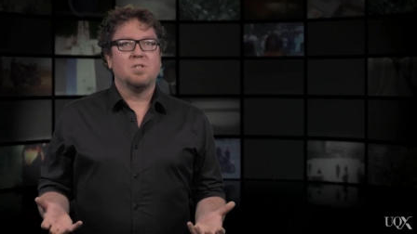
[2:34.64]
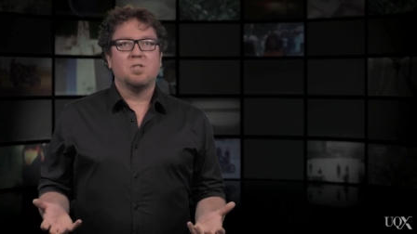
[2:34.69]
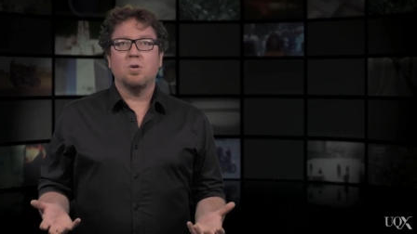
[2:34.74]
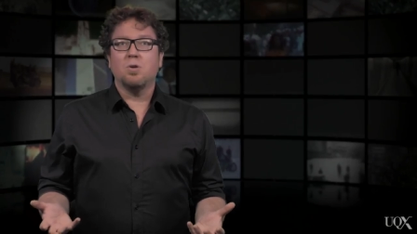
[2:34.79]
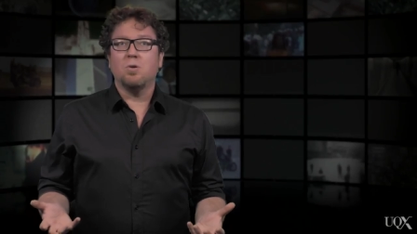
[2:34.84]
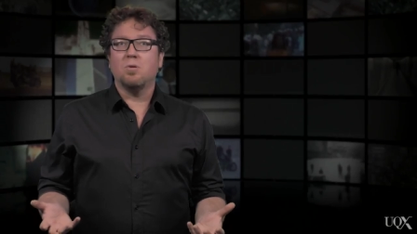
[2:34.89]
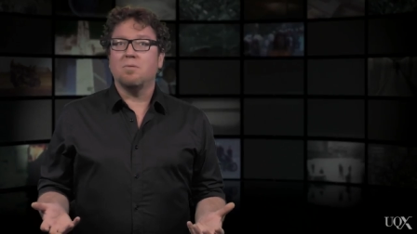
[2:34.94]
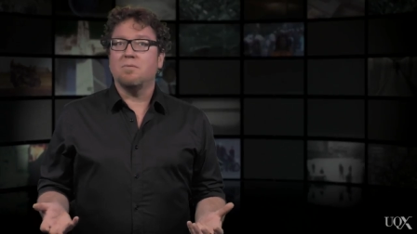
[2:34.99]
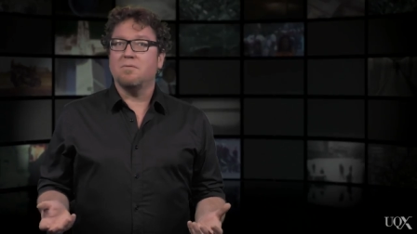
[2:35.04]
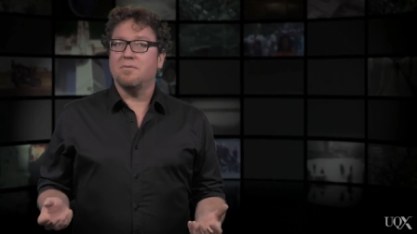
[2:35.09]

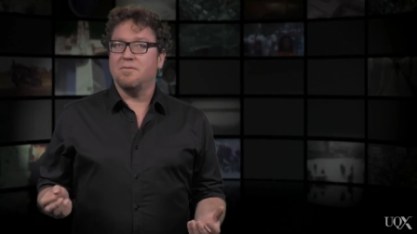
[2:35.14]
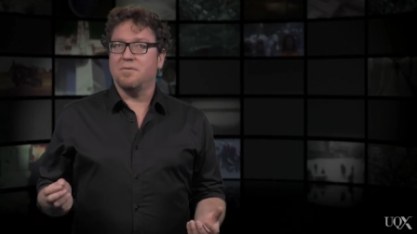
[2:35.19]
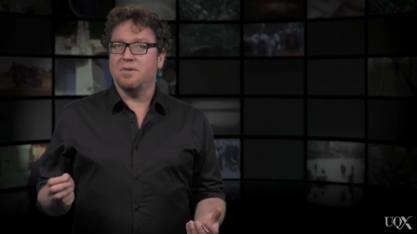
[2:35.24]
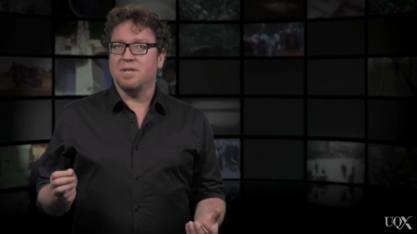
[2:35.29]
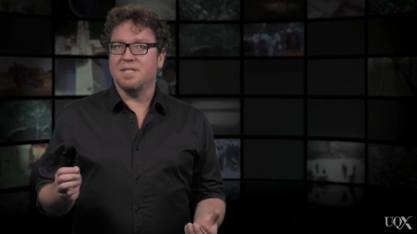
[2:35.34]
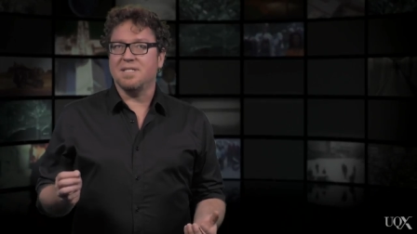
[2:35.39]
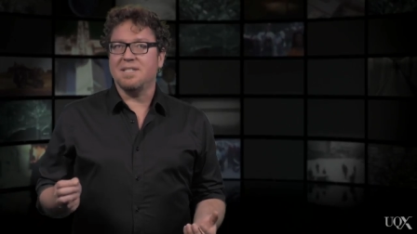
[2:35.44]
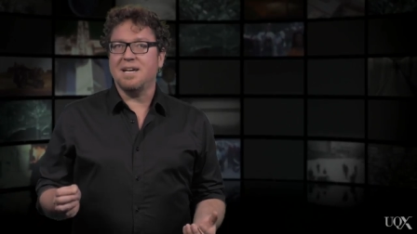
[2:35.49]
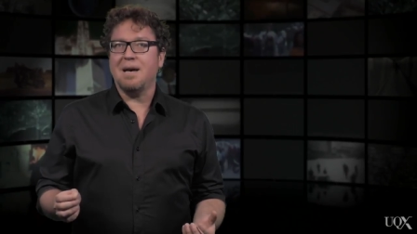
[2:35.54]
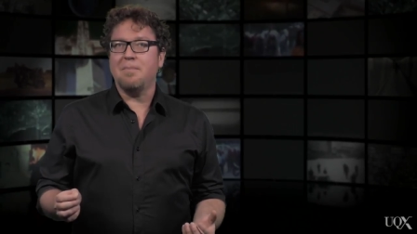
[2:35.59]
So, for
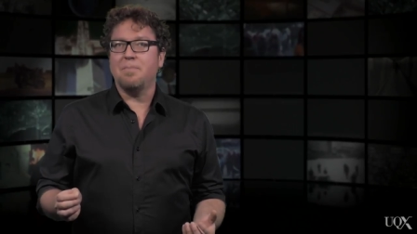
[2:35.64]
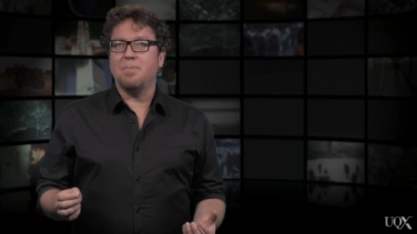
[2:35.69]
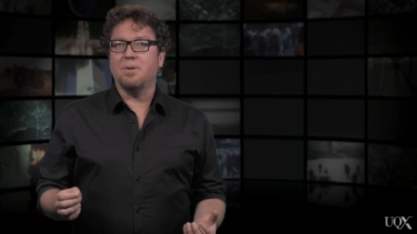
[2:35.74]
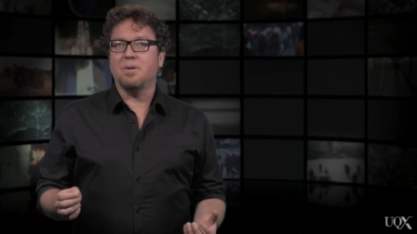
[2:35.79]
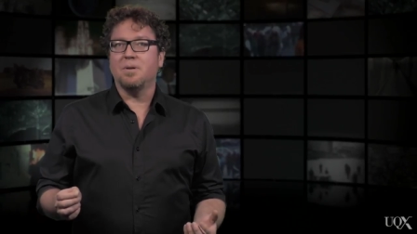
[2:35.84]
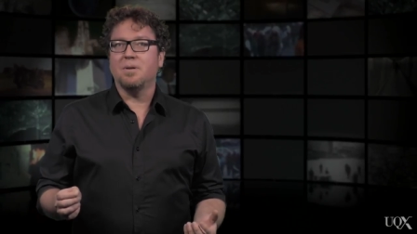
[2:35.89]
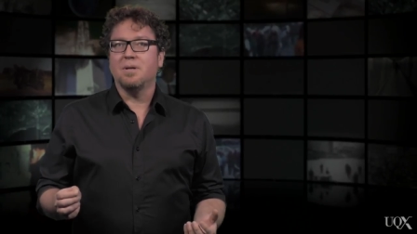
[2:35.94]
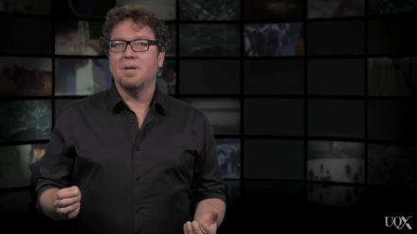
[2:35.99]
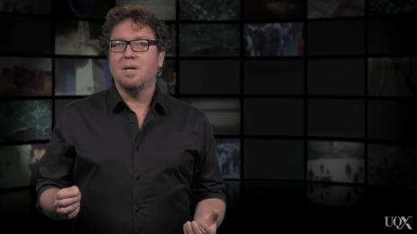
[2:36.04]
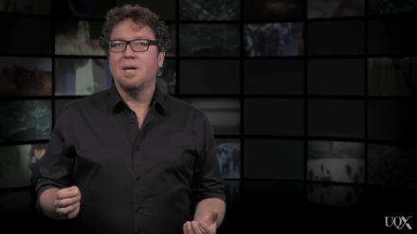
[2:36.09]

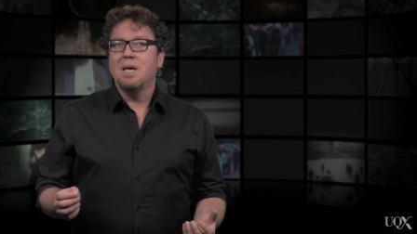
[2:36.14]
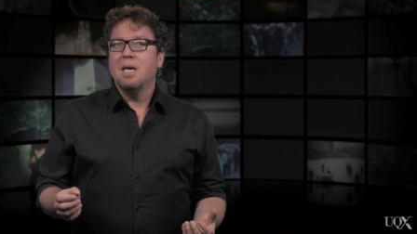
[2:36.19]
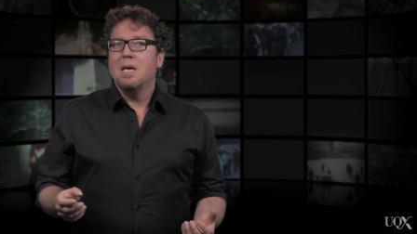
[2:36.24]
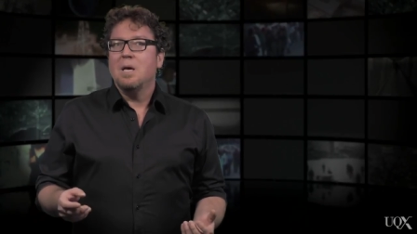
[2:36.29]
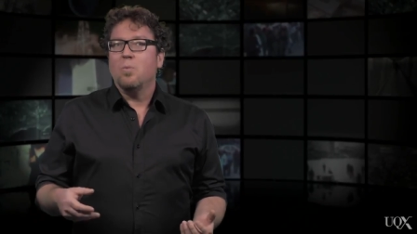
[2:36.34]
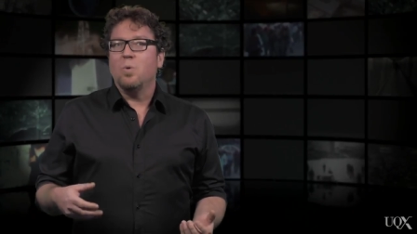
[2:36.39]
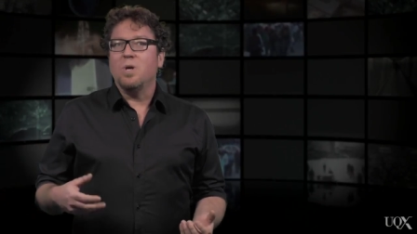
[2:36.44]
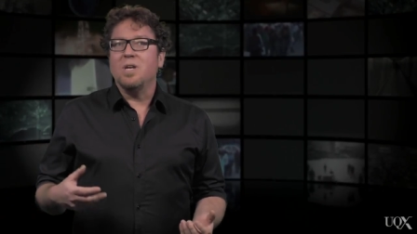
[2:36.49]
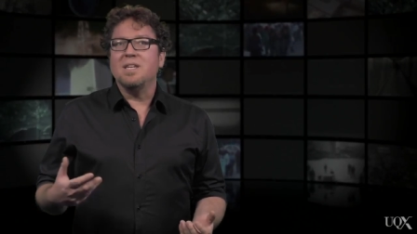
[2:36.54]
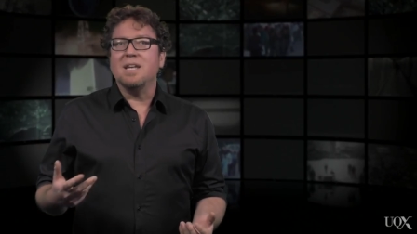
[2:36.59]
example,
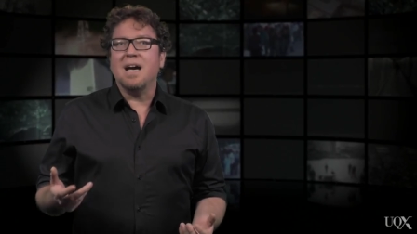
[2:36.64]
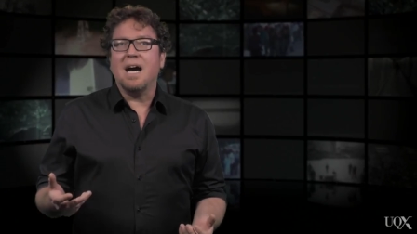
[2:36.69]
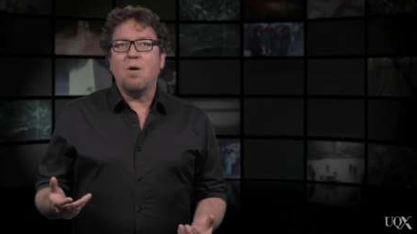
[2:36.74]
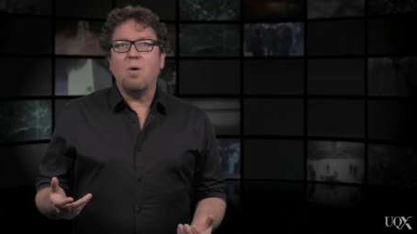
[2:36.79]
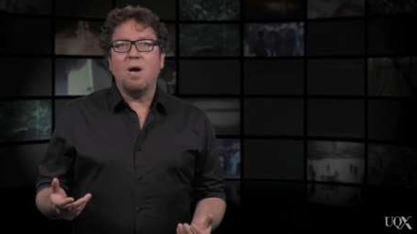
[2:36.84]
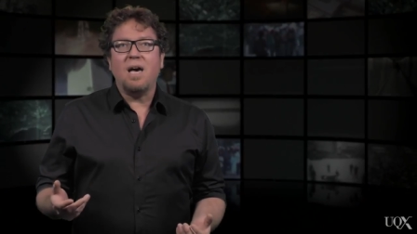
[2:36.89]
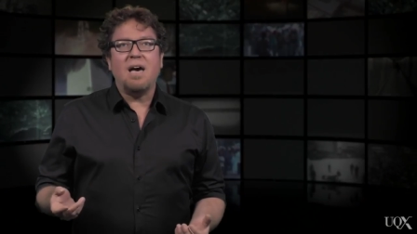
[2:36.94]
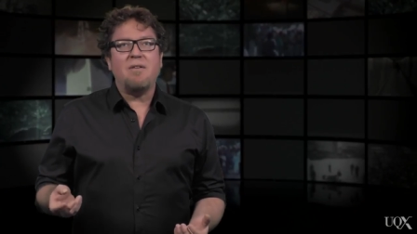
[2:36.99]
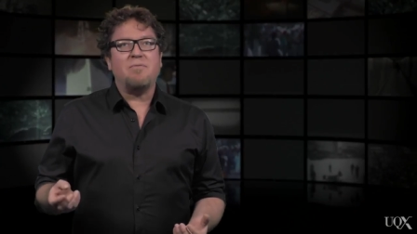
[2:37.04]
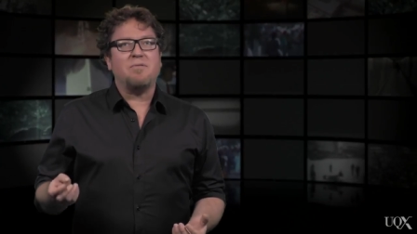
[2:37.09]
we
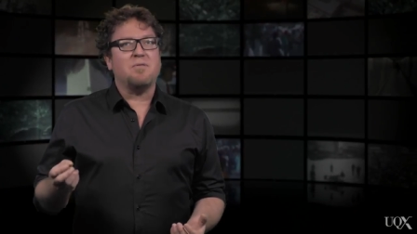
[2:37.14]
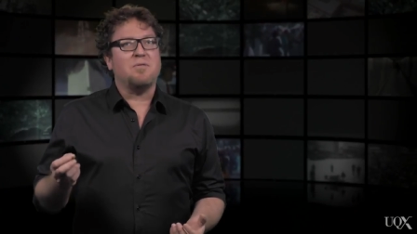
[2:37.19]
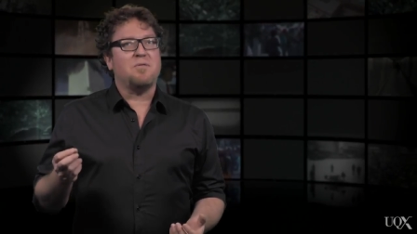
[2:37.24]
now have